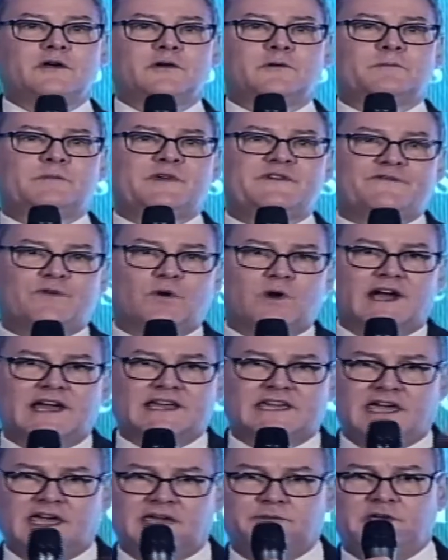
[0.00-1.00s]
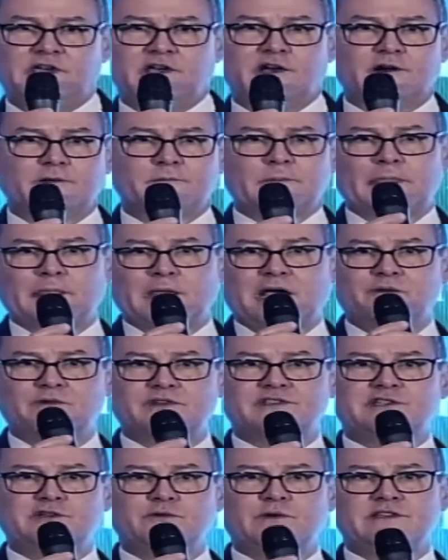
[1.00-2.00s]
Before I came here, I was
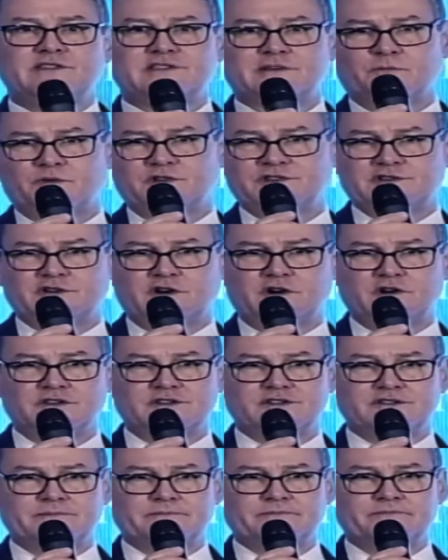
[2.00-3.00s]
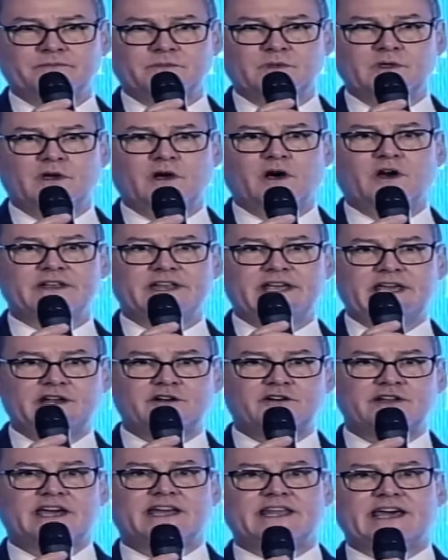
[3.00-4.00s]
doing some research on
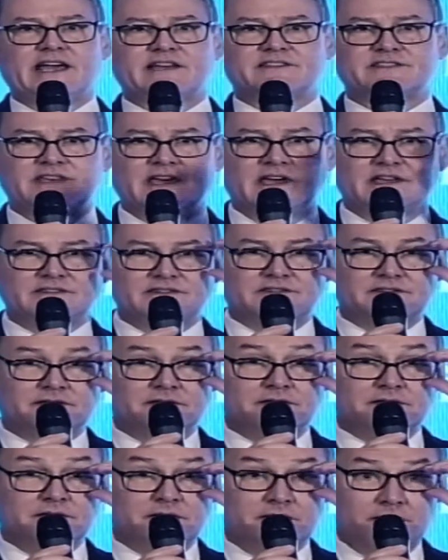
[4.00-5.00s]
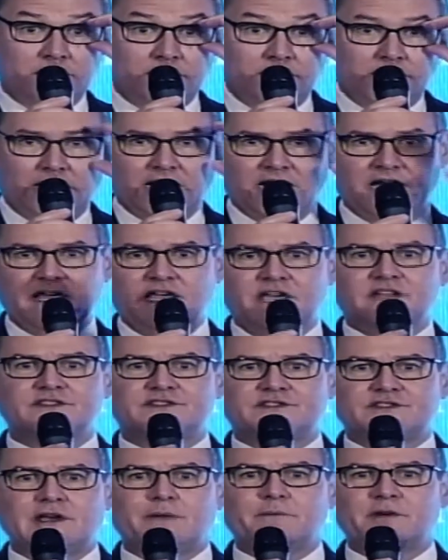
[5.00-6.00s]
internet access in
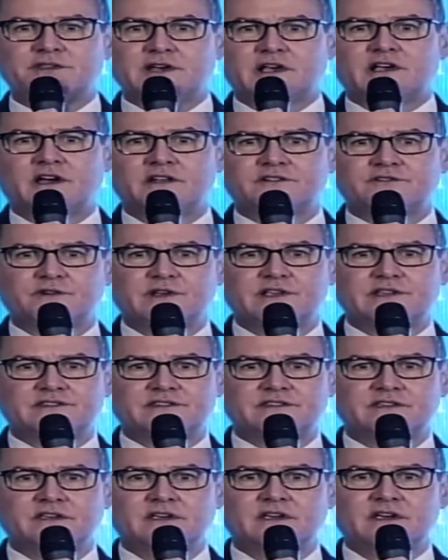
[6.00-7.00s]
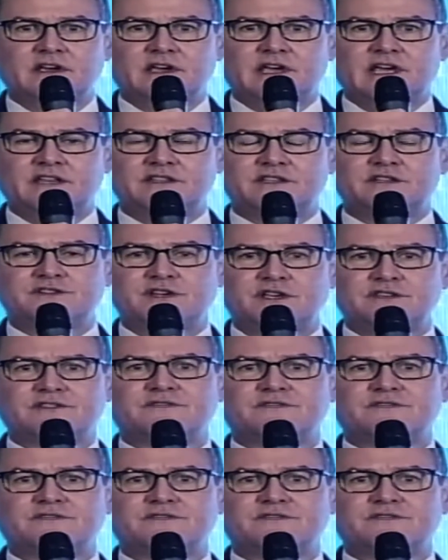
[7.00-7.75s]
some of the countries in the GIST